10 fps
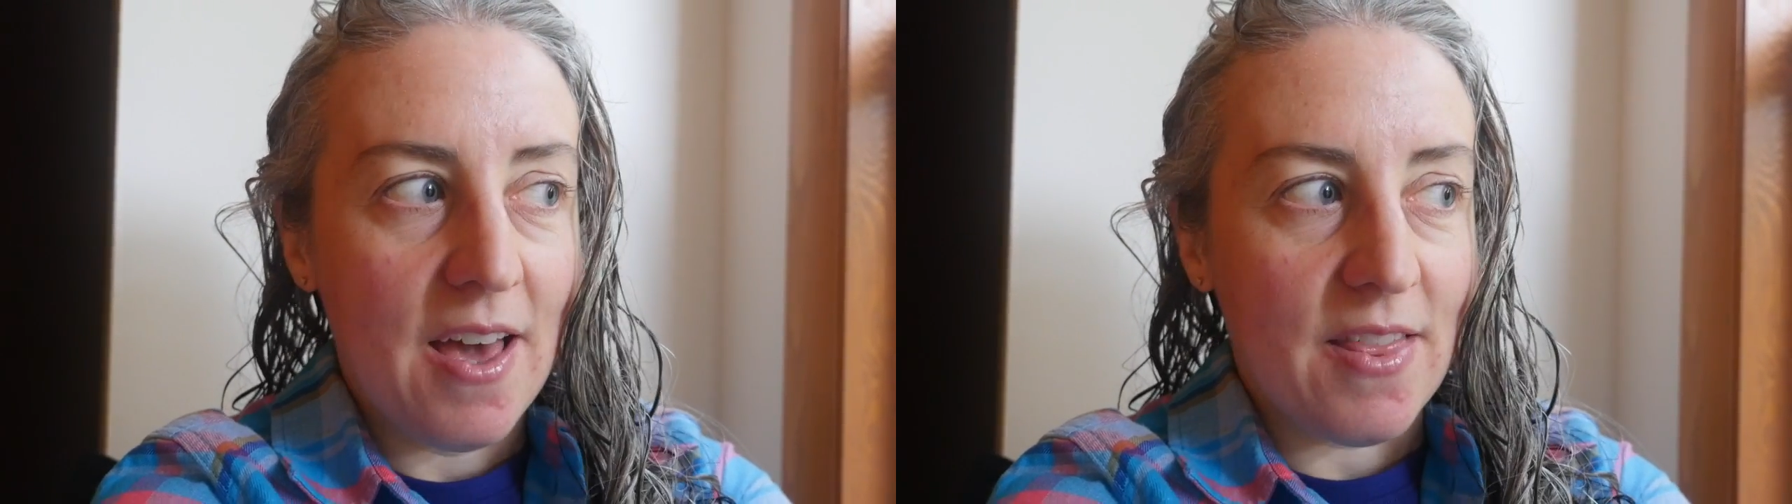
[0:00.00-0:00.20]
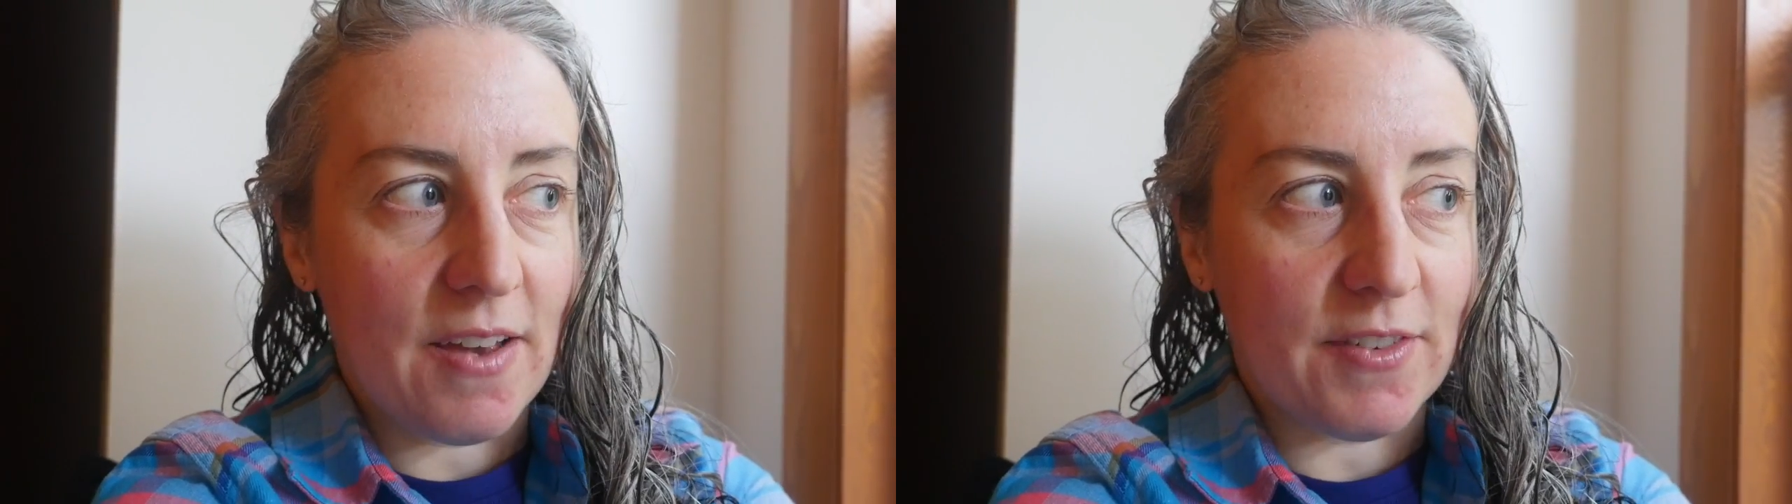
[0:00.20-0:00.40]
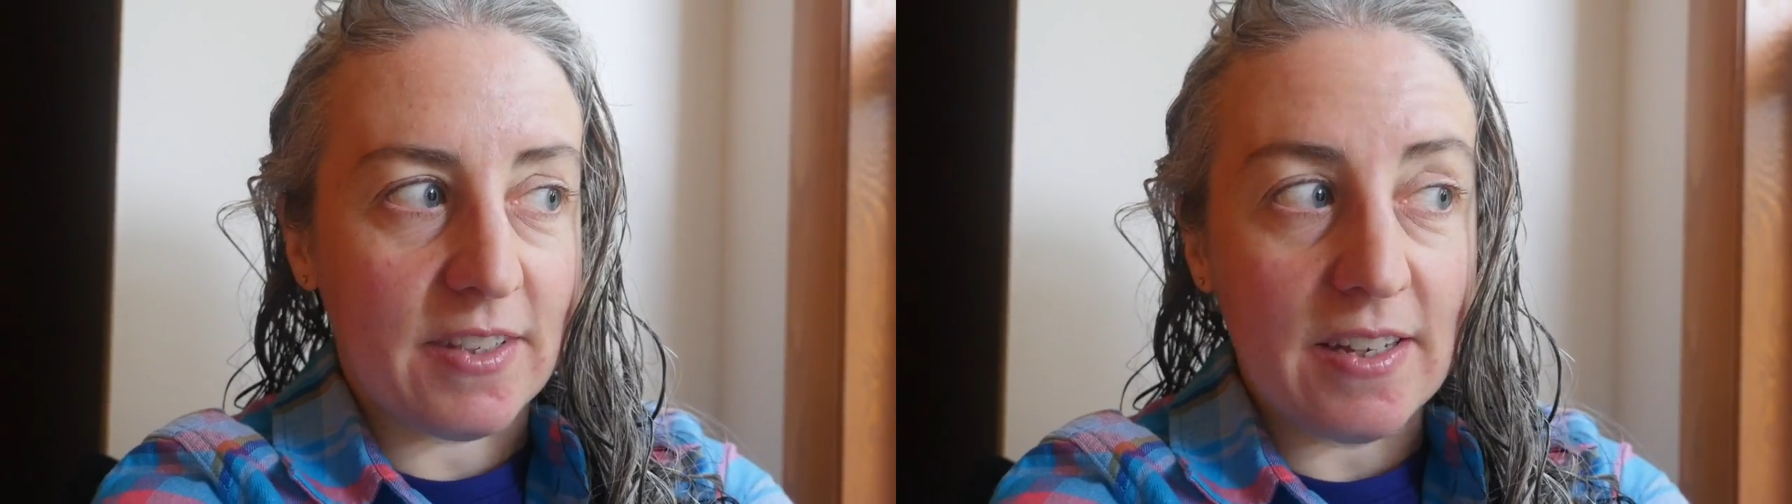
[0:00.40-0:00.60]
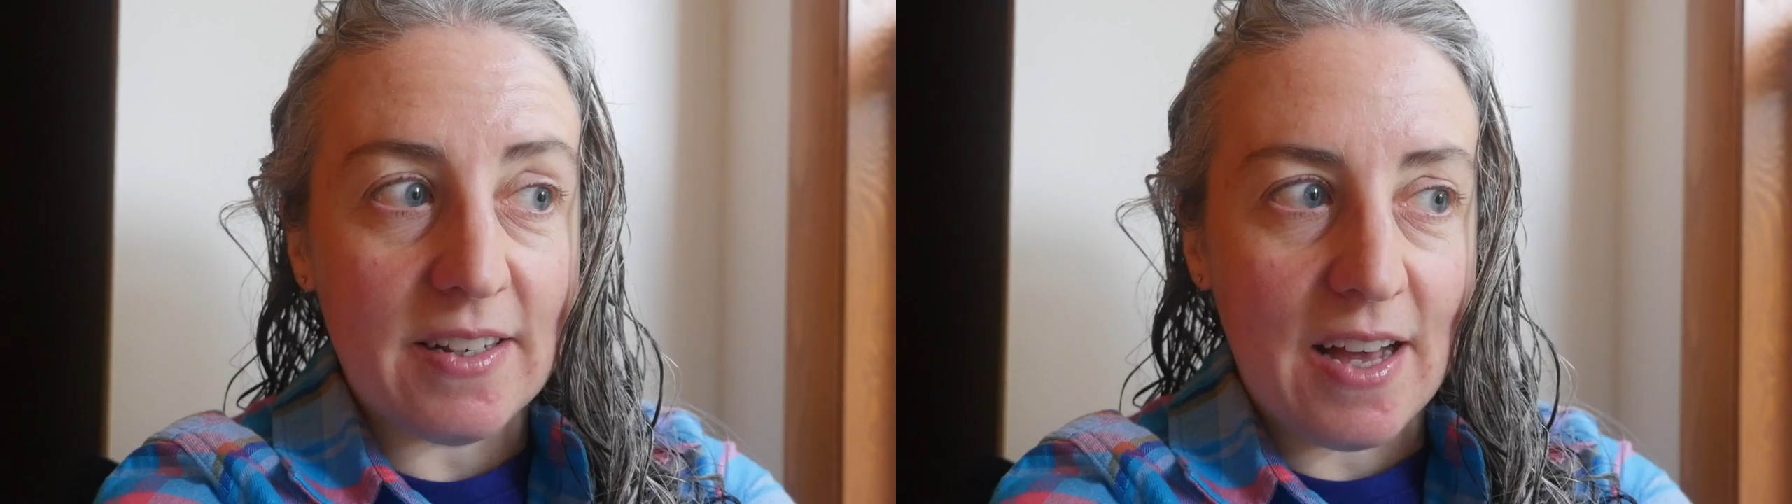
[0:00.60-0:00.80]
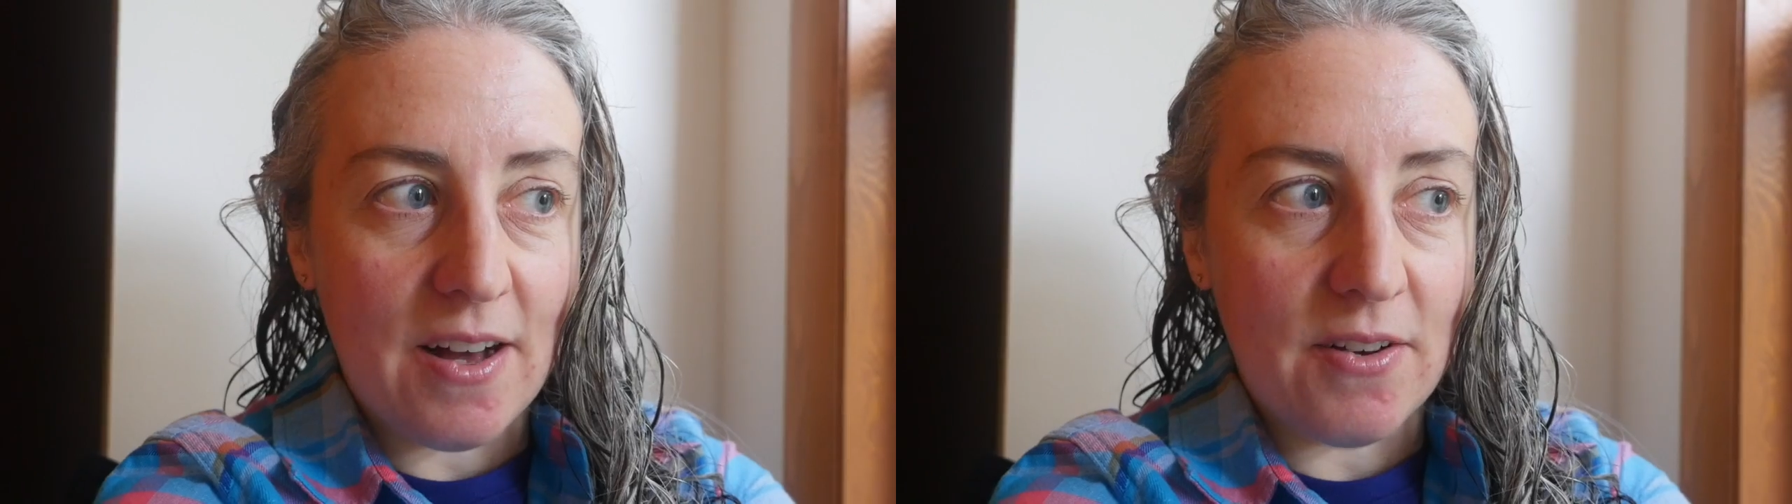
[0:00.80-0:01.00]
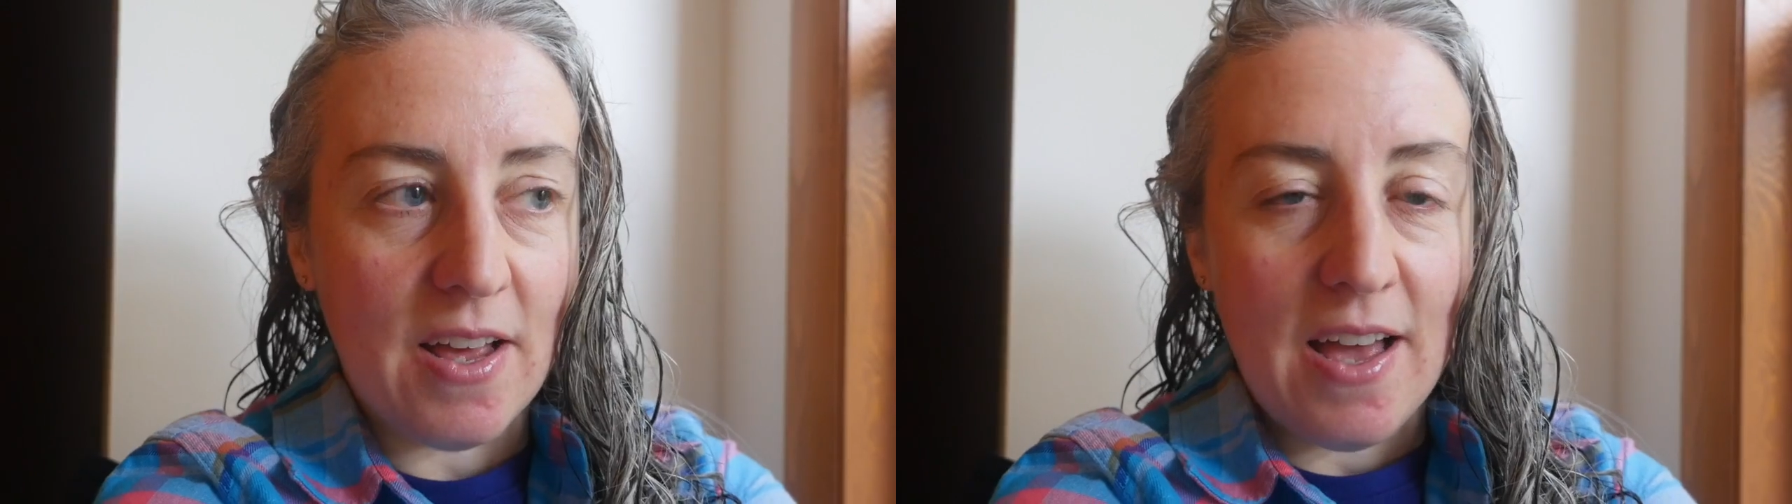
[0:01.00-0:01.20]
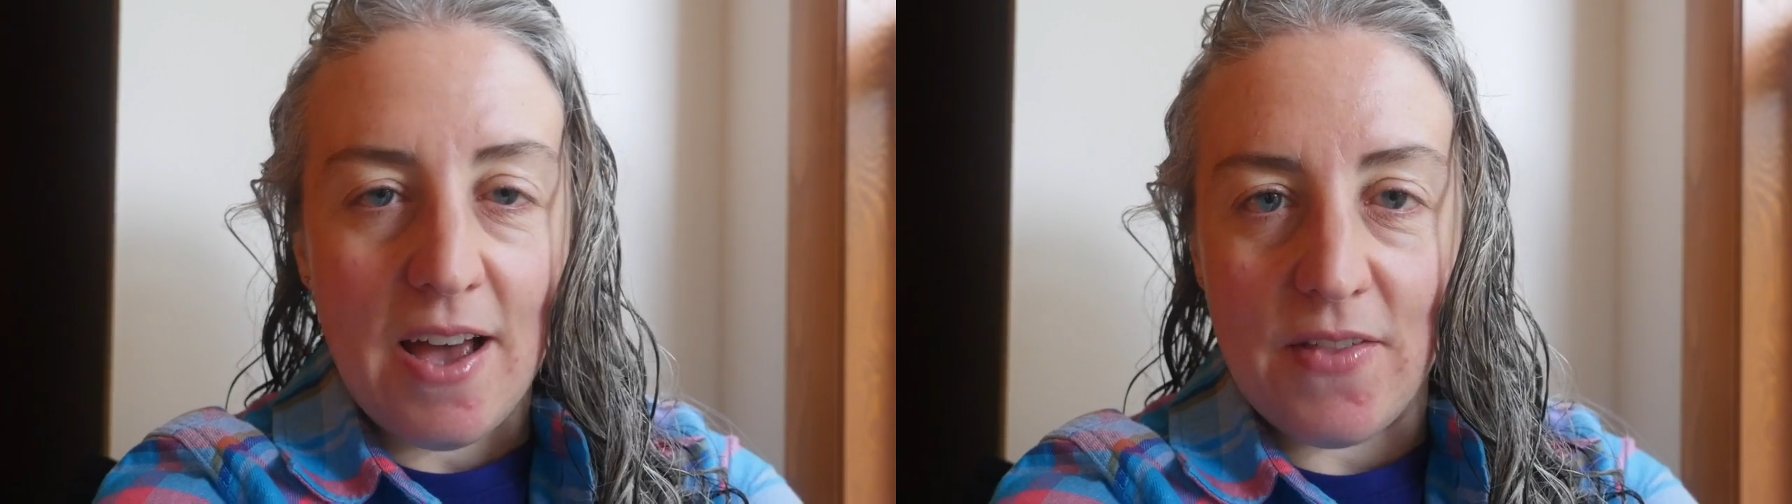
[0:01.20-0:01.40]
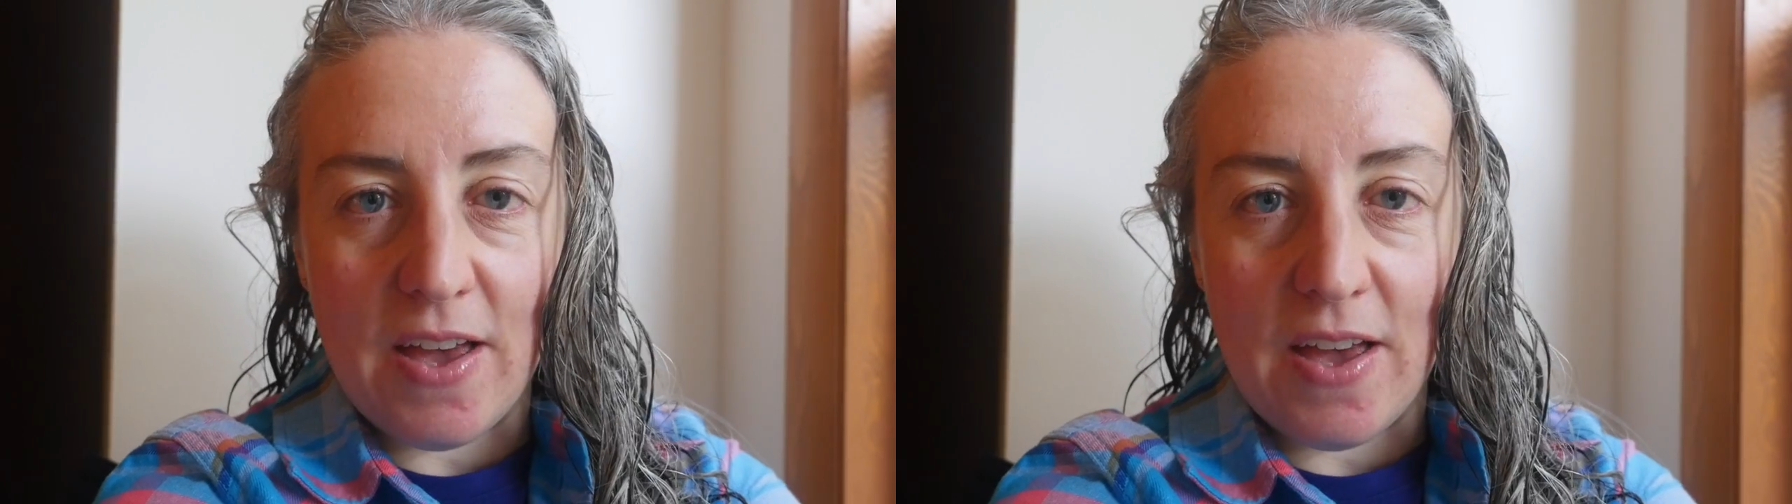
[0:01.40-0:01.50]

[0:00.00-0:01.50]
They have to sit down and